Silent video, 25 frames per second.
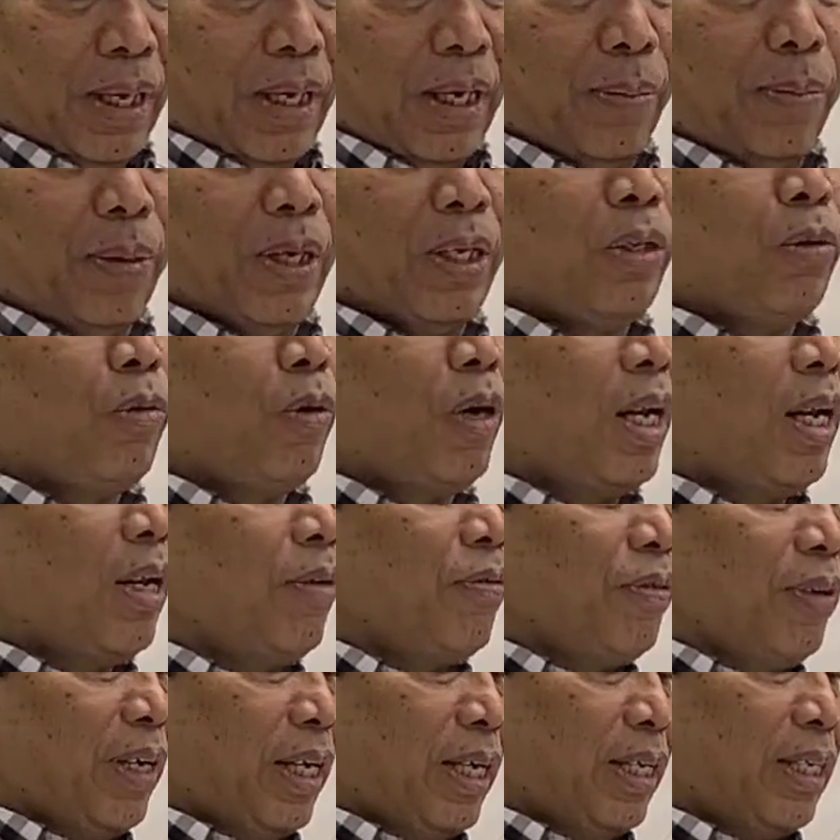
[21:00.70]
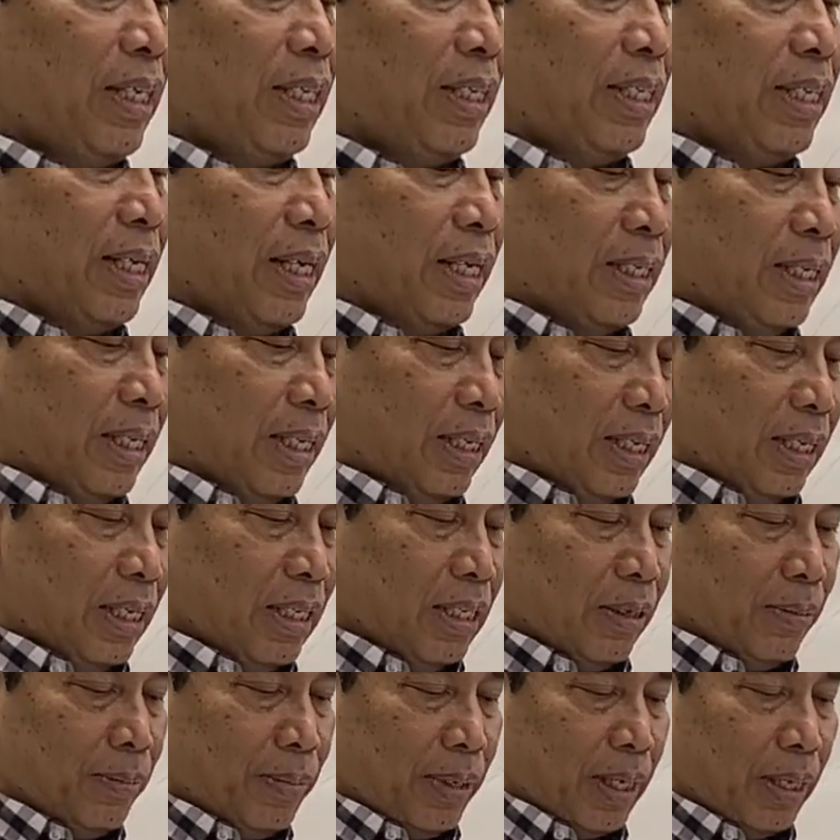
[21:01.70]
Number 12 is
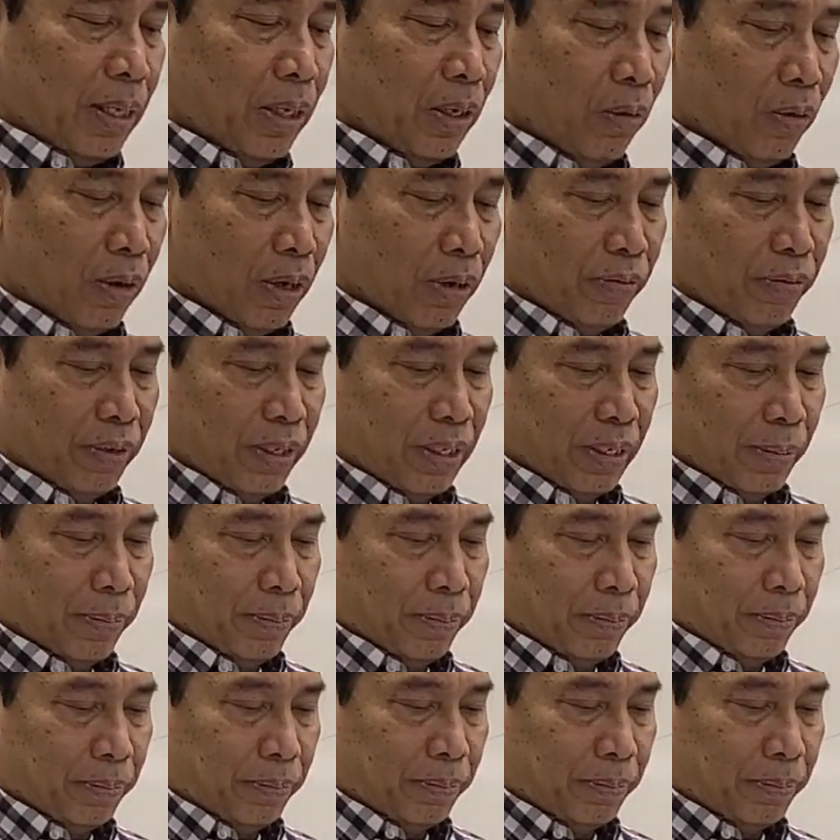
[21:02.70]
gigantism and dwarfism.